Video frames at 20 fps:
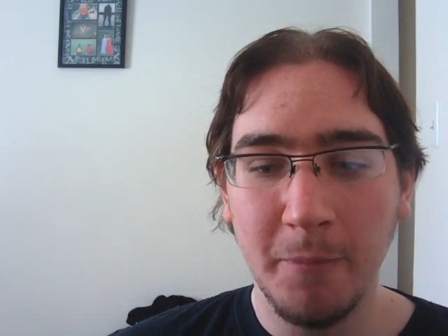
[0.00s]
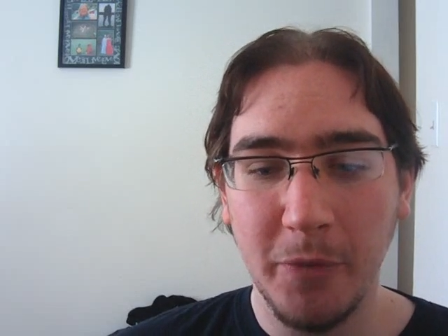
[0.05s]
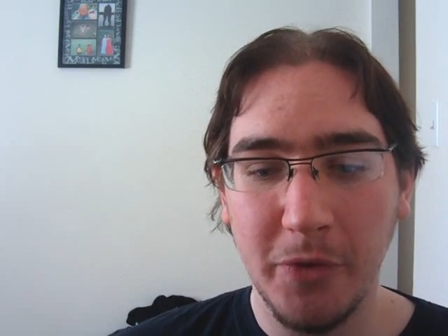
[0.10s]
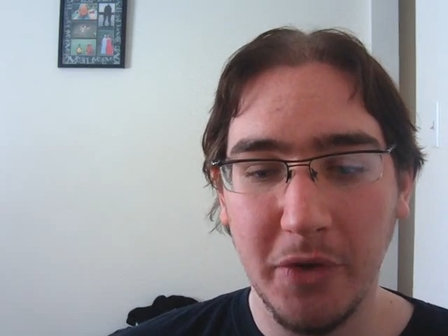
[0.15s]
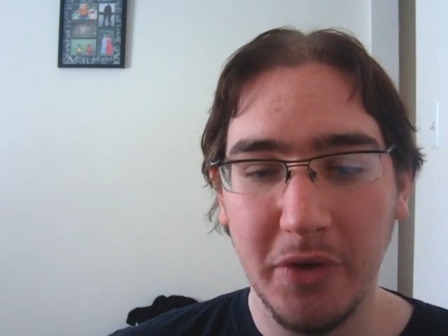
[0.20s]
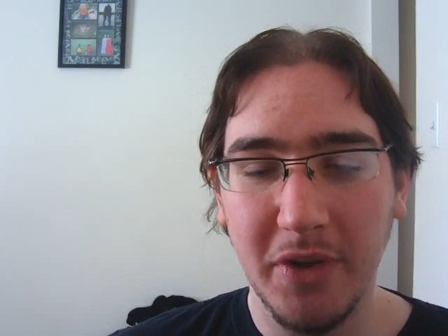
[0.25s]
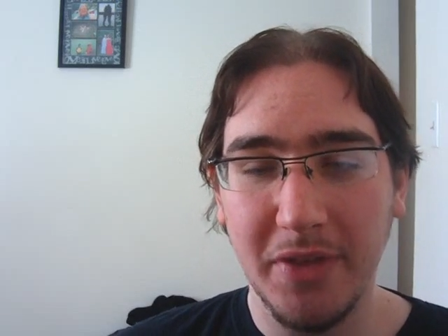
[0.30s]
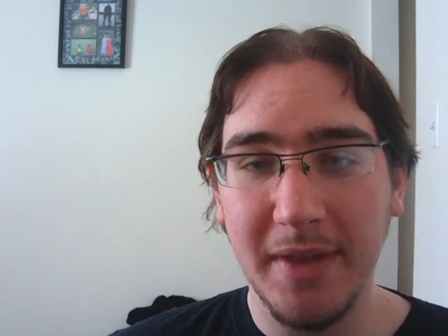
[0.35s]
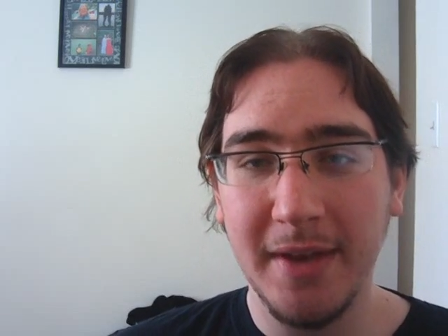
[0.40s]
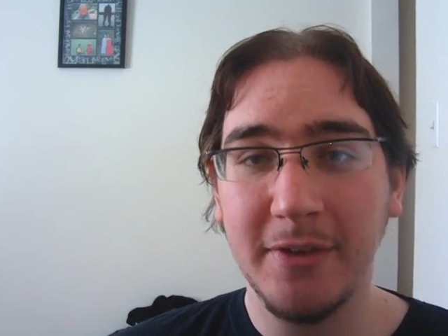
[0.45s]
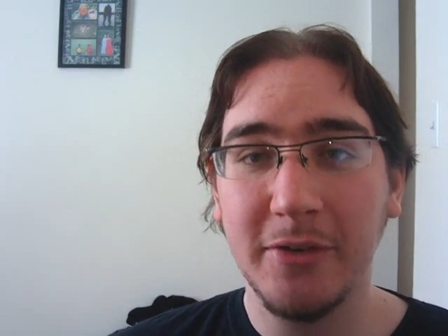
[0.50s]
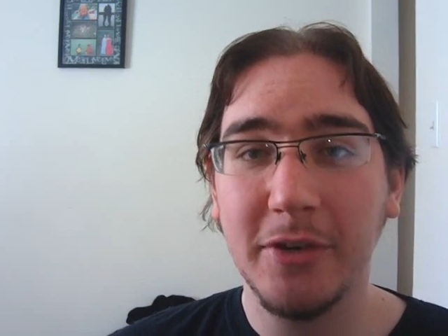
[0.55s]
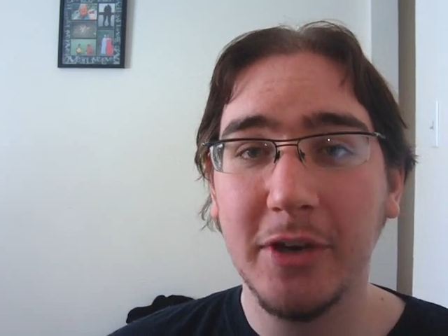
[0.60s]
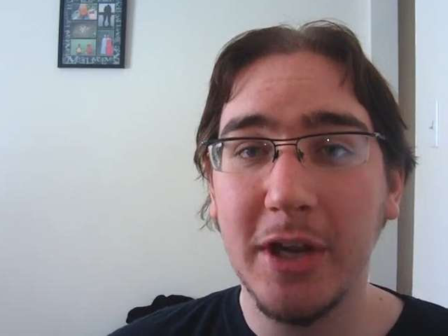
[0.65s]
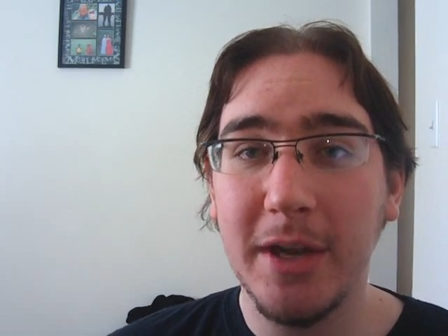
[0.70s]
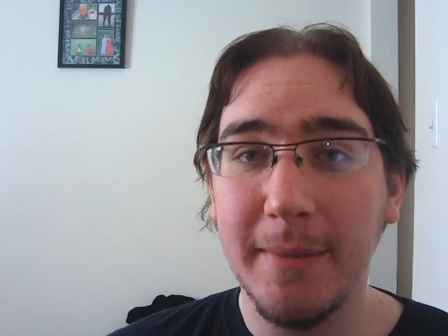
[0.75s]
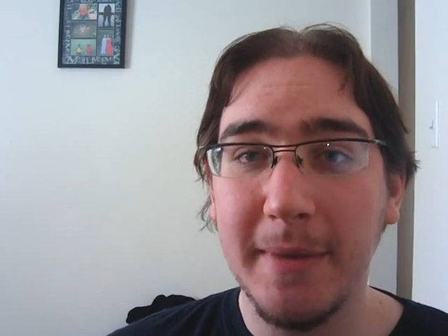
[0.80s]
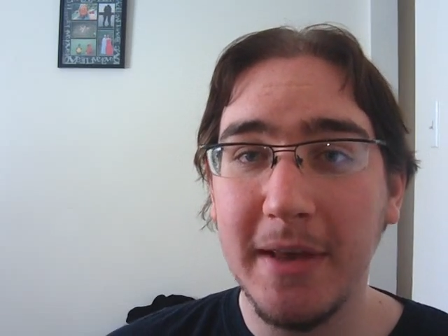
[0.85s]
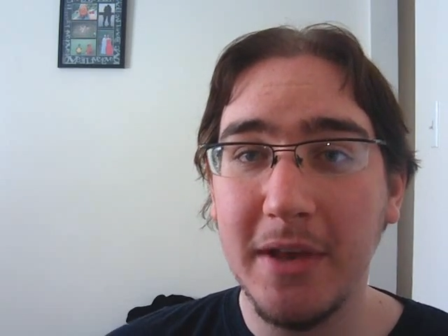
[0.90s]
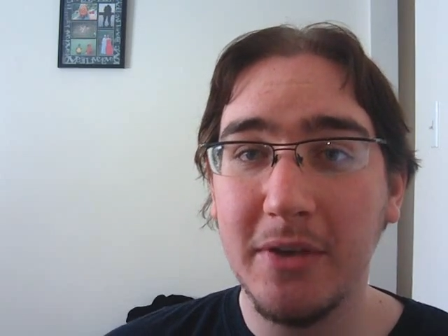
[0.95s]
So the things you're
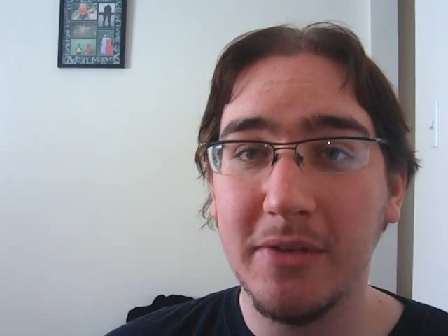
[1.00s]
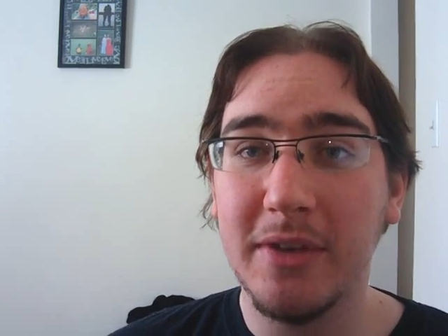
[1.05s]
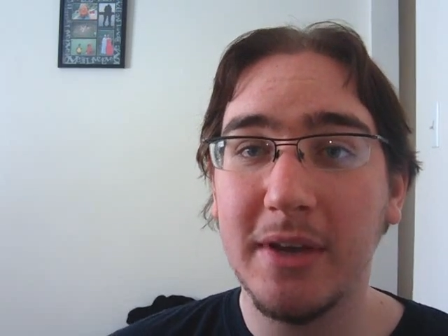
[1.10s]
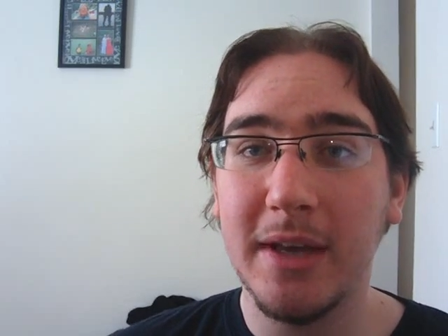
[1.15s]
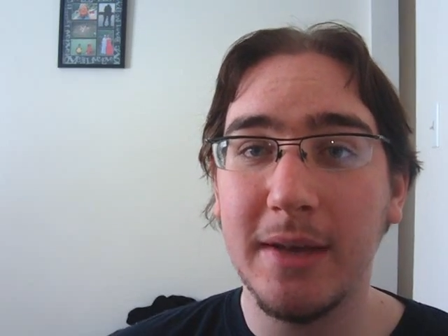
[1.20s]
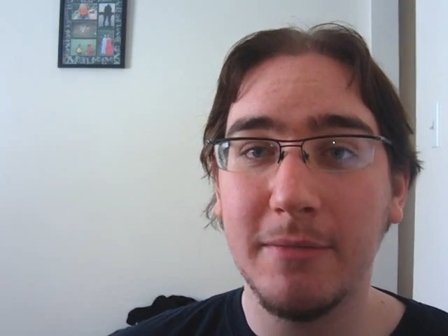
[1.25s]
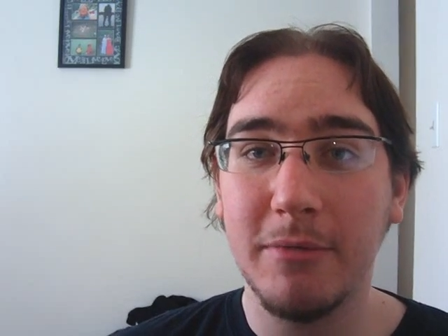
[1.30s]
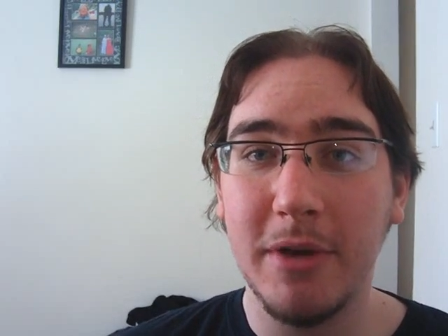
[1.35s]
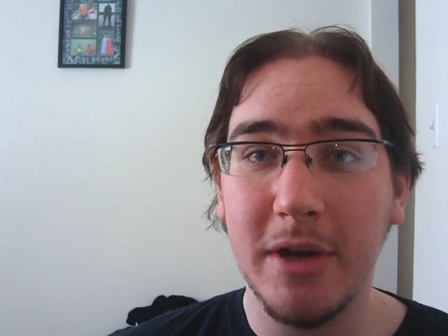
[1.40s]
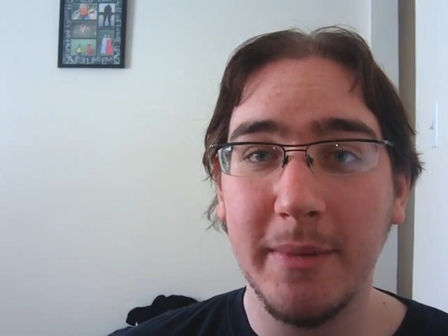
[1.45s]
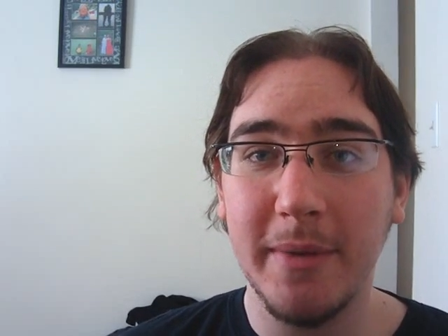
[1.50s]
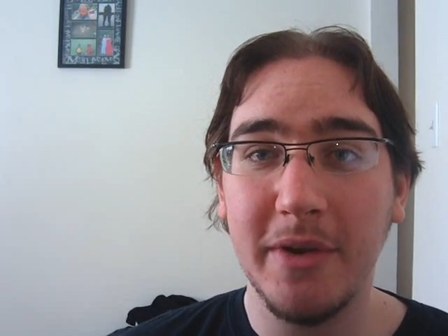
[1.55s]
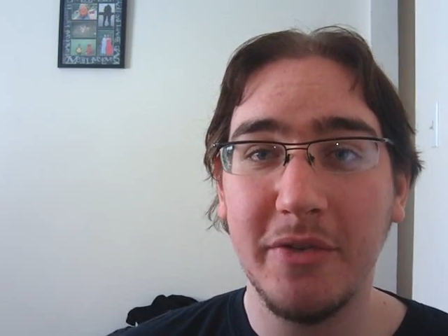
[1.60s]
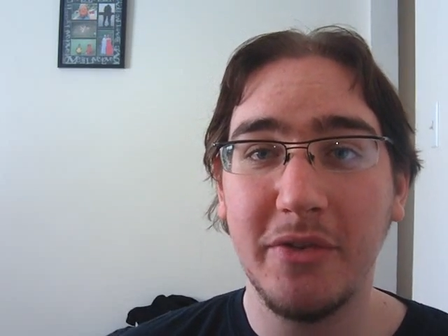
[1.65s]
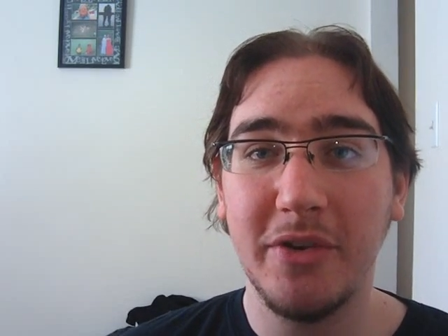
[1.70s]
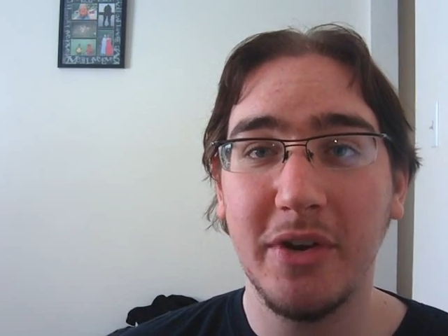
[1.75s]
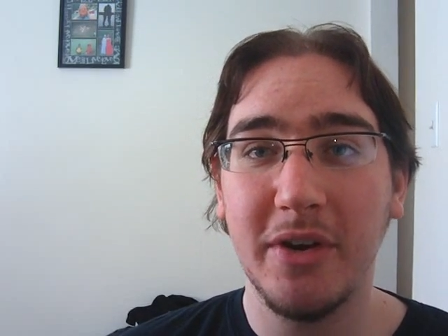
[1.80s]
going to be using in pretty much